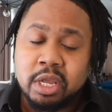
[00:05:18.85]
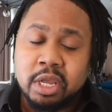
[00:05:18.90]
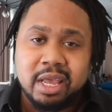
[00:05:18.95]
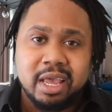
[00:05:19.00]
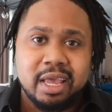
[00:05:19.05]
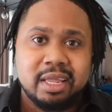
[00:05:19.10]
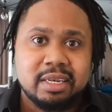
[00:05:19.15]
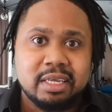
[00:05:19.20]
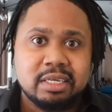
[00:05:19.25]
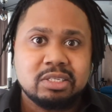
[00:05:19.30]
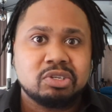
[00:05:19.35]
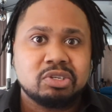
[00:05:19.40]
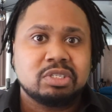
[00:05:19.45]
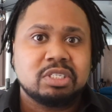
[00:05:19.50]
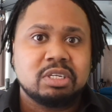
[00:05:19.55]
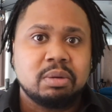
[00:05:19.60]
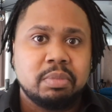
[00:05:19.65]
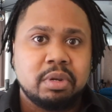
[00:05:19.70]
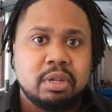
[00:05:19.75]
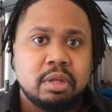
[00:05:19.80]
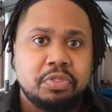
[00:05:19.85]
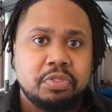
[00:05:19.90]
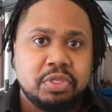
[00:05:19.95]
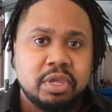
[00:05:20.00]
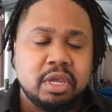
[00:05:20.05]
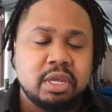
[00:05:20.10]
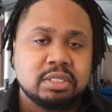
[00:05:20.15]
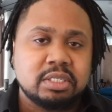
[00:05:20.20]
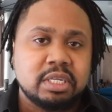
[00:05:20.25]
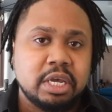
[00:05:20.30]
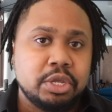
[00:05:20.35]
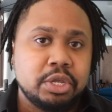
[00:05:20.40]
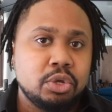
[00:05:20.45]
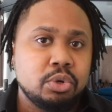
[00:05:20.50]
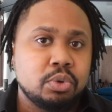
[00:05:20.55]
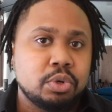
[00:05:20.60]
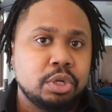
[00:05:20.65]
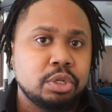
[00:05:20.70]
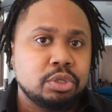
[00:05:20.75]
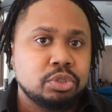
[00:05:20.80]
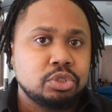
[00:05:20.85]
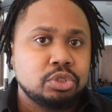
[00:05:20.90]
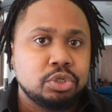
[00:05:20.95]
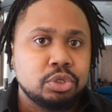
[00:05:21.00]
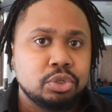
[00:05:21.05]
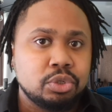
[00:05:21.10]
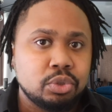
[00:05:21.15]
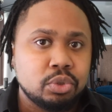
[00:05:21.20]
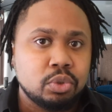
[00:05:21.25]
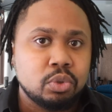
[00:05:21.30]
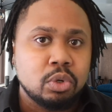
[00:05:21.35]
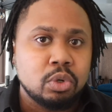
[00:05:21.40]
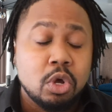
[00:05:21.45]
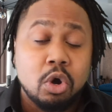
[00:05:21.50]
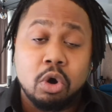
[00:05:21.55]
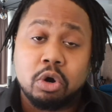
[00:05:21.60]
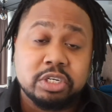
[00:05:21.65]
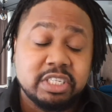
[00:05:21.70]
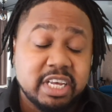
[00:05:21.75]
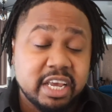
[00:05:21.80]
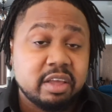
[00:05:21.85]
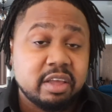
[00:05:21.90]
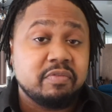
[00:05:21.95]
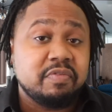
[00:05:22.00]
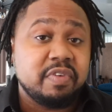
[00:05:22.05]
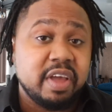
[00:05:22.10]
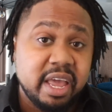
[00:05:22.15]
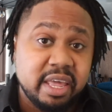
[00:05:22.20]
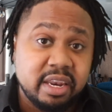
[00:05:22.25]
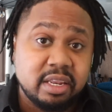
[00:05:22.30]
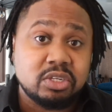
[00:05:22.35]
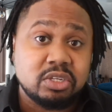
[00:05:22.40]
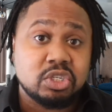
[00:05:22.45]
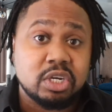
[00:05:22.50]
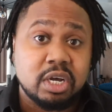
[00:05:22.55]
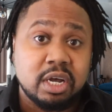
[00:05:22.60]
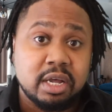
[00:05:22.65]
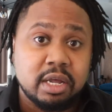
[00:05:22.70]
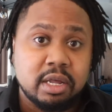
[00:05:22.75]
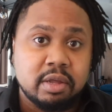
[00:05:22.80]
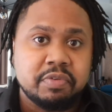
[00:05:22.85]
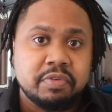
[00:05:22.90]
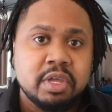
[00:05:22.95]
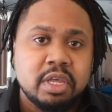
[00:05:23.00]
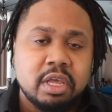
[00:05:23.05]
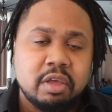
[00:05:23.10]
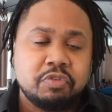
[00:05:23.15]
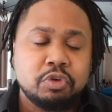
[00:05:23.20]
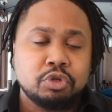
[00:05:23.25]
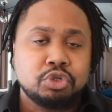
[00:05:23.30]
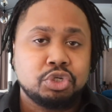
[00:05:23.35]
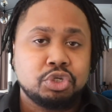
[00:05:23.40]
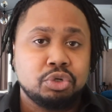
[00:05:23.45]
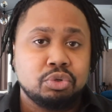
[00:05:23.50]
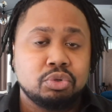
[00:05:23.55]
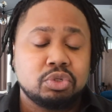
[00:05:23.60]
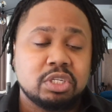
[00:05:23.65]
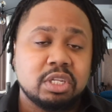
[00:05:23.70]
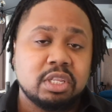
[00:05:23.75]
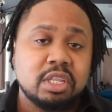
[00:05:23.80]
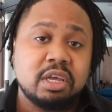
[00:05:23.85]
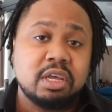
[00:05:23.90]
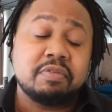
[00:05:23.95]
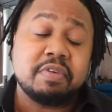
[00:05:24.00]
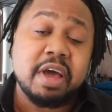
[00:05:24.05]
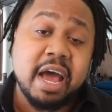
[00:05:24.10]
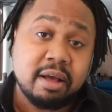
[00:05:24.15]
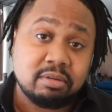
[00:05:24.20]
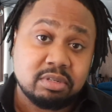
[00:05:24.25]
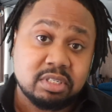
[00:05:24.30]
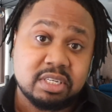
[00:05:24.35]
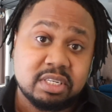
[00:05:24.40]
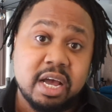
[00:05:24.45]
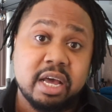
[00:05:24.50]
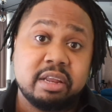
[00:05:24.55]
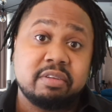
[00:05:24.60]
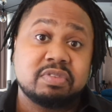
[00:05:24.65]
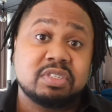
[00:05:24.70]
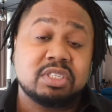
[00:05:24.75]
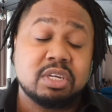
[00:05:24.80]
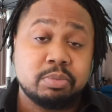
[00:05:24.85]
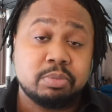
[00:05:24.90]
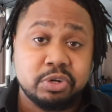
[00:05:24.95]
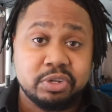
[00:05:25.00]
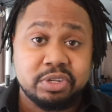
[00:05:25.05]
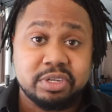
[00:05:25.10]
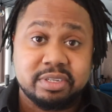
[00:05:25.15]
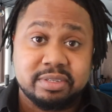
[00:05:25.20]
And these are some of the things that you can do or take advantage of if you choose to live outside of Summerlin.